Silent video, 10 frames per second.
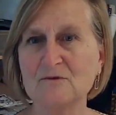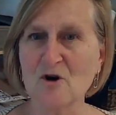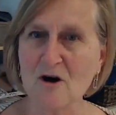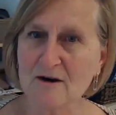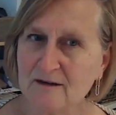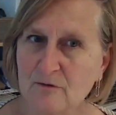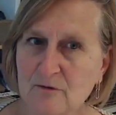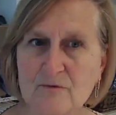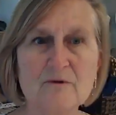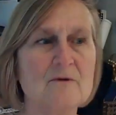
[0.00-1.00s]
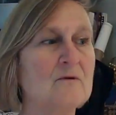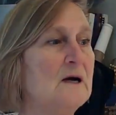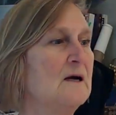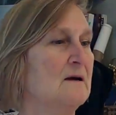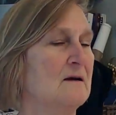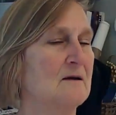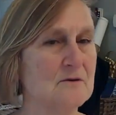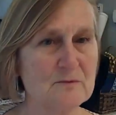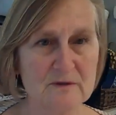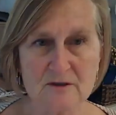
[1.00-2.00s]
Talking through,
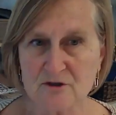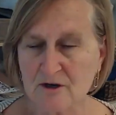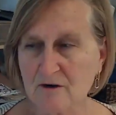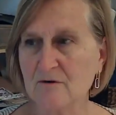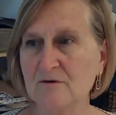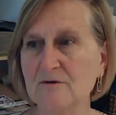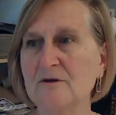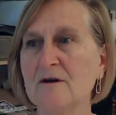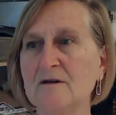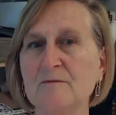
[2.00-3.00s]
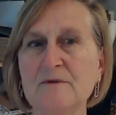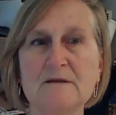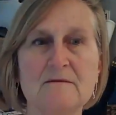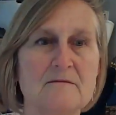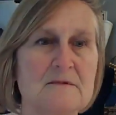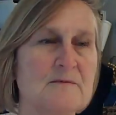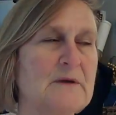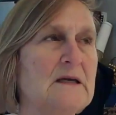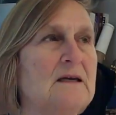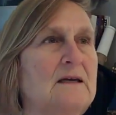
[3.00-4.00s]
here's what the shareholder documents
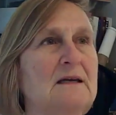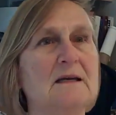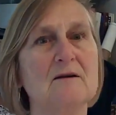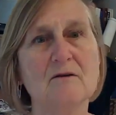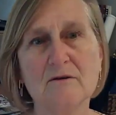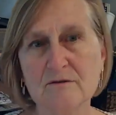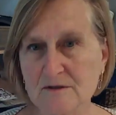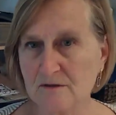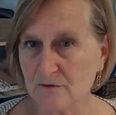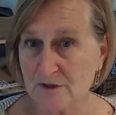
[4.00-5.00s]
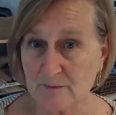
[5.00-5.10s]
mean. Here's the